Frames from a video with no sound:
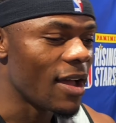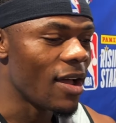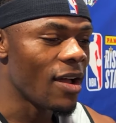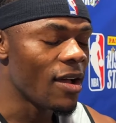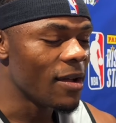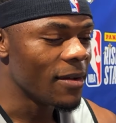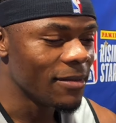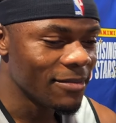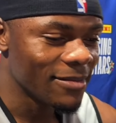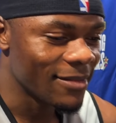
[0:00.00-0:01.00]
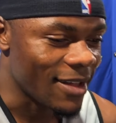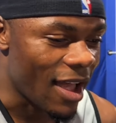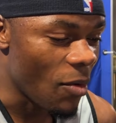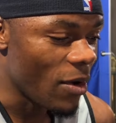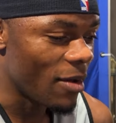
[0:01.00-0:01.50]

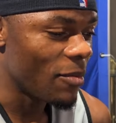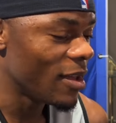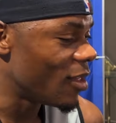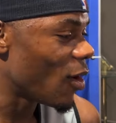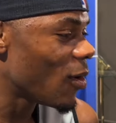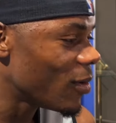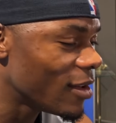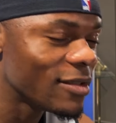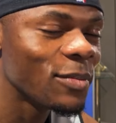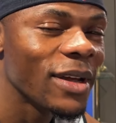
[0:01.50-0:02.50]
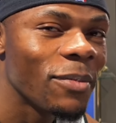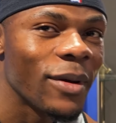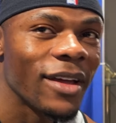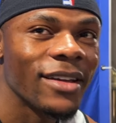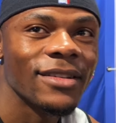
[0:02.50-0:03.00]
I want to meet all these big
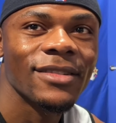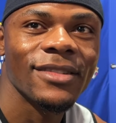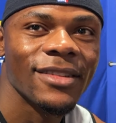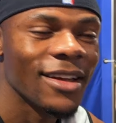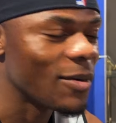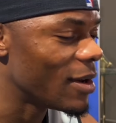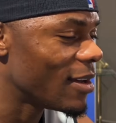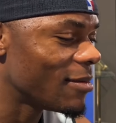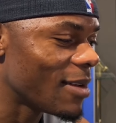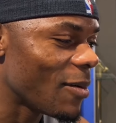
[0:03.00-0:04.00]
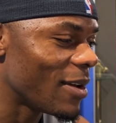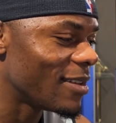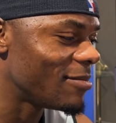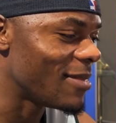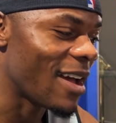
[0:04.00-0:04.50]
players.
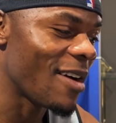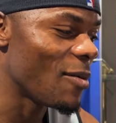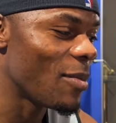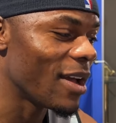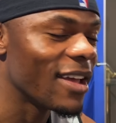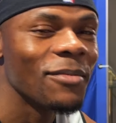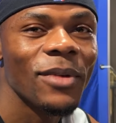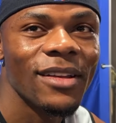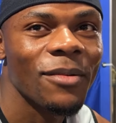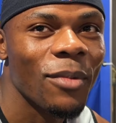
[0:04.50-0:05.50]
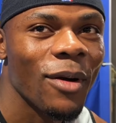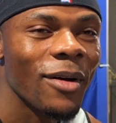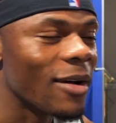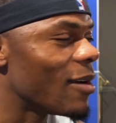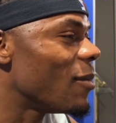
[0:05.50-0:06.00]
I hope I get meet
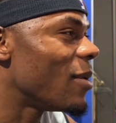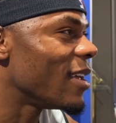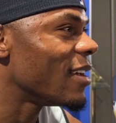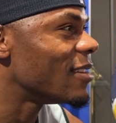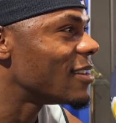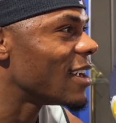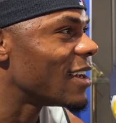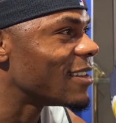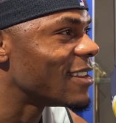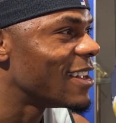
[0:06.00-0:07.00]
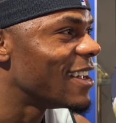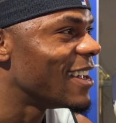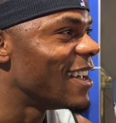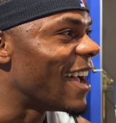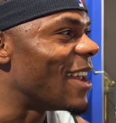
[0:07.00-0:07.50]
LeBron. I hope I
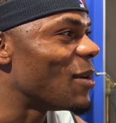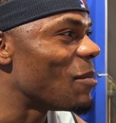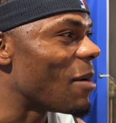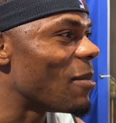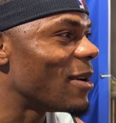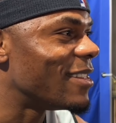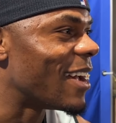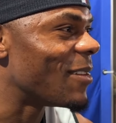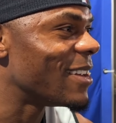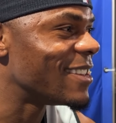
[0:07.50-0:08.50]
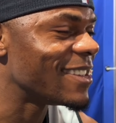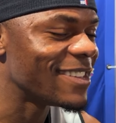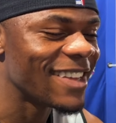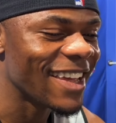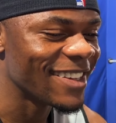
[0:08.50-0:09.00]
get. I know my boy Tyrese
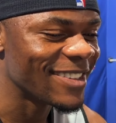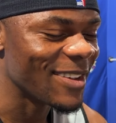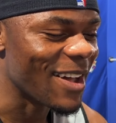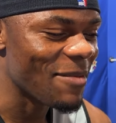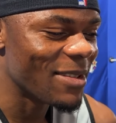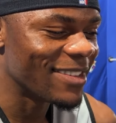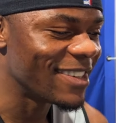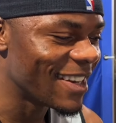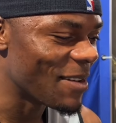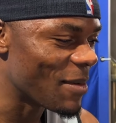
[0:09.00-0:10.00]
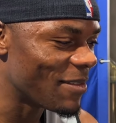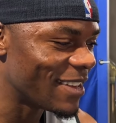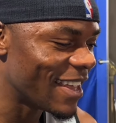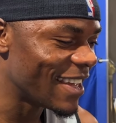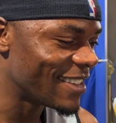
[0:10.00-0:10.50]
is there, so I've been seeing him
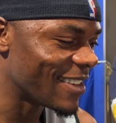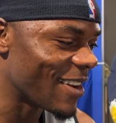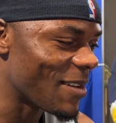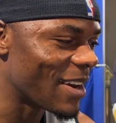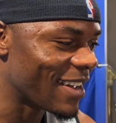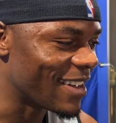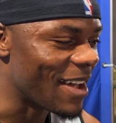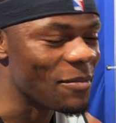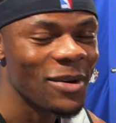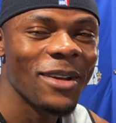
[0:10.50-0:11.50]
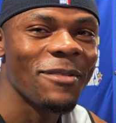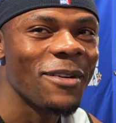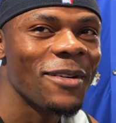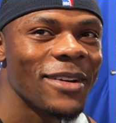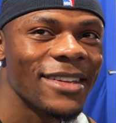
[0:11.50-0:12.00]
every day. So I'm looking
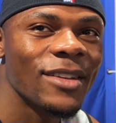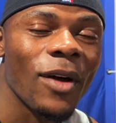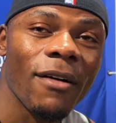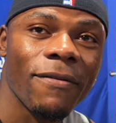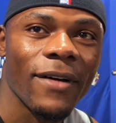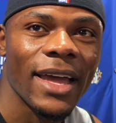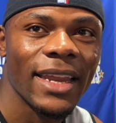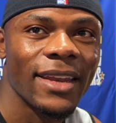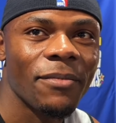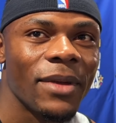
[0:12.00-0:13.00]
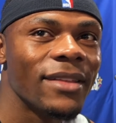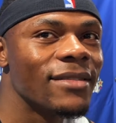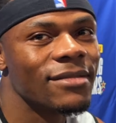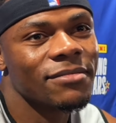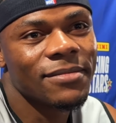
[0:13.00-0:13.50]
forward to have fun and meet
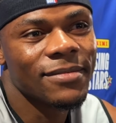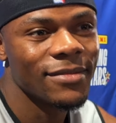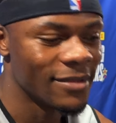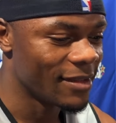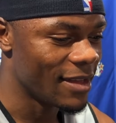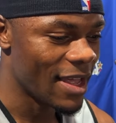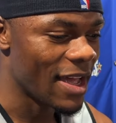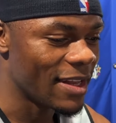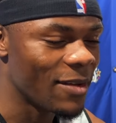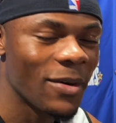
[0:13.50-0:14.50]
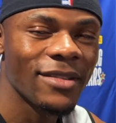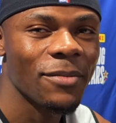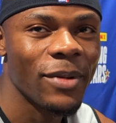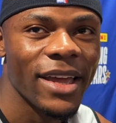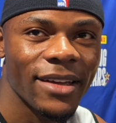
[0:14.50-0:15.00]
the rest
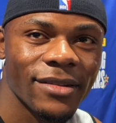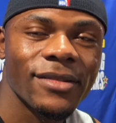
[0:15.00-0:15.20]
of the players.